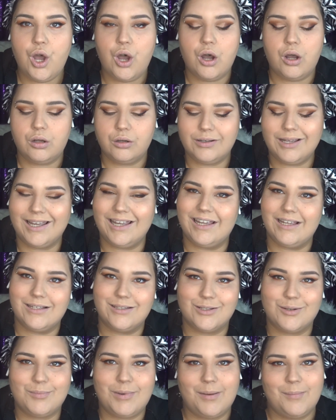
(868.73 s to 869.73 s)
Okay,
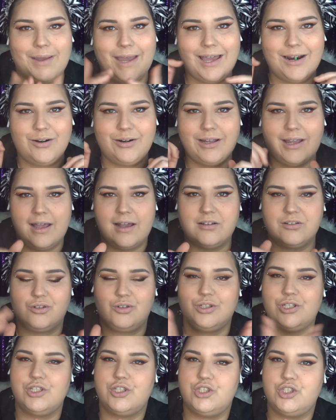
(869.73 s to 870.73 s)
so my battery
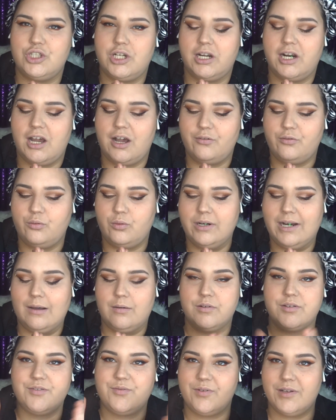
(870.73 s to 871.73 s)
actually shut off when I
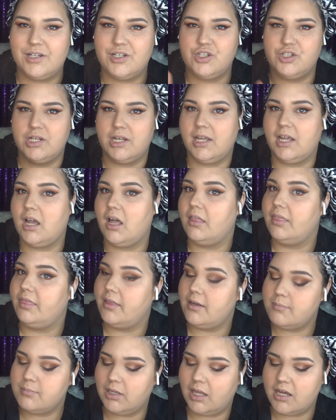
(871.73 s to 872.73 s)
was finishing
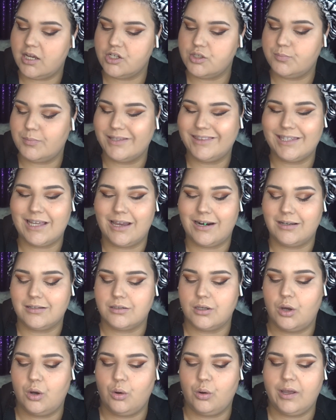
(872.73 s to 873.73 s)
the blush, but that
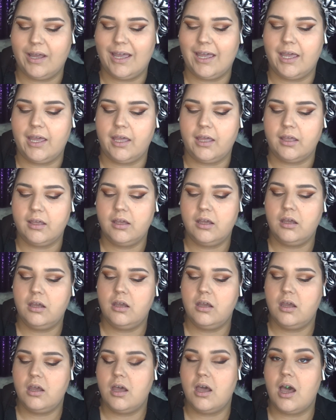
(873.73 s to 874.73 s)
is okay.
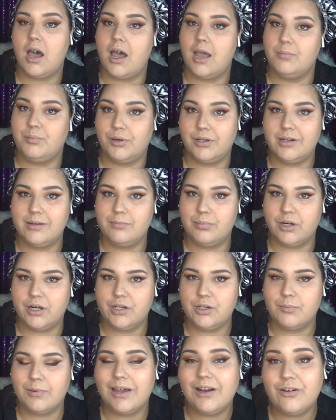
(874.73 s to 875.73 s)
I put a brand
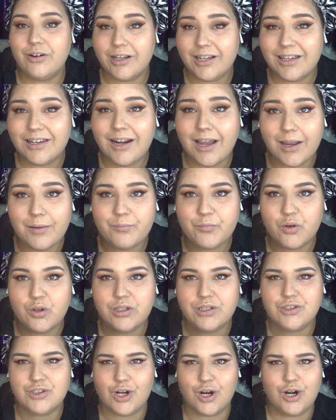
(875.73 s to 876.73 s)
new battery in, I'm
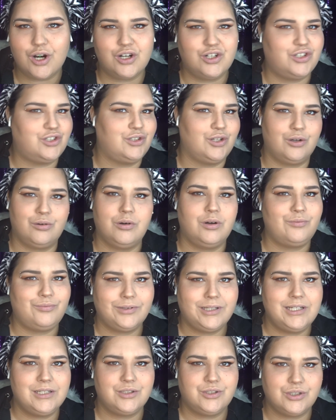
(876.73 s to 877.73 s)
fully charged, so
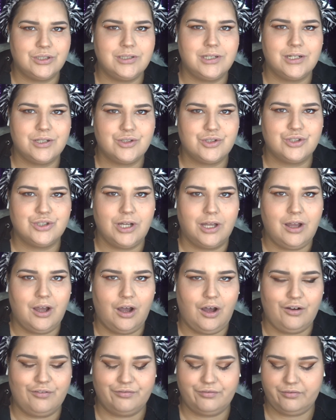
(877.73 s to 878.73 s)
hopefully it should not shut
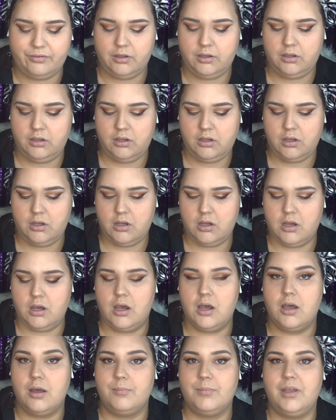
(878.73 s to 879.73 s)
off.
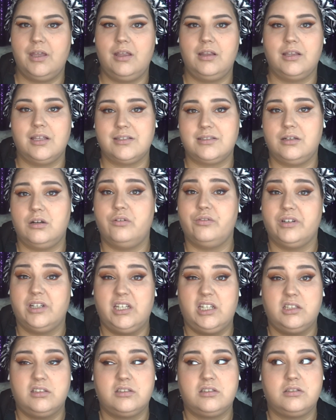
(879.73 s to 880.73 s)
Unless it
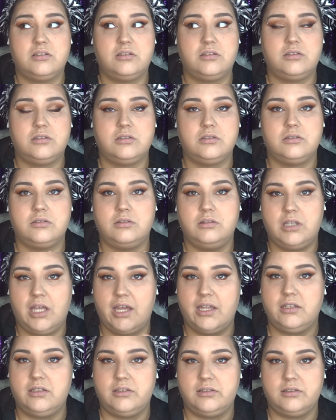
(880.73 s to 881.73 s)
overheats.
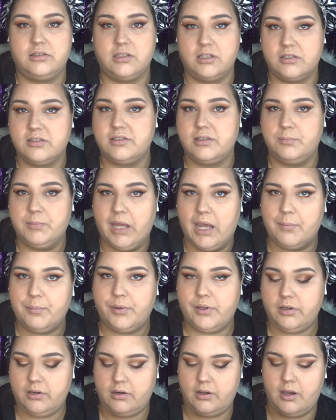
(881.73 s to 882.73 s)
That does seem to
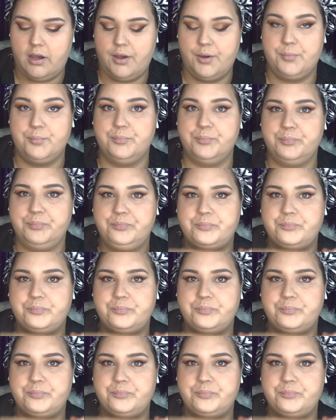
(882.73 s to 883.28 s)
happen.